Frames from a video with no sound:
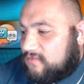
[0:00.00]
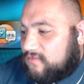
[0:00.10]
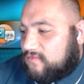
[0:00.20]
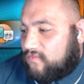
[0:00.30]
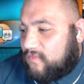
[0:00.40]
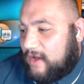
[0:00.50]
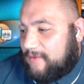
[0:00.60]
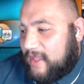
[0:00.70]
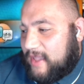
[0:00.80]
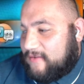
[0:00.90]
While
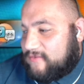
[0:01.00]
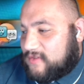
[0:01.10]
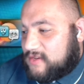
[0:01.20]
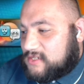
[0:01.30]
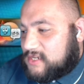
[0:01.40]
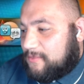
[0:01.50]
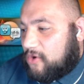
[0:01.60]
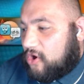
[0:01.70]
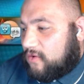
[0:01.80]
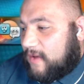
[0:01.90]
we have Tim
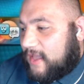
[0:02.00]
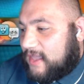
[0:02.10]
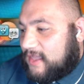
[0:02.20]
Hardaway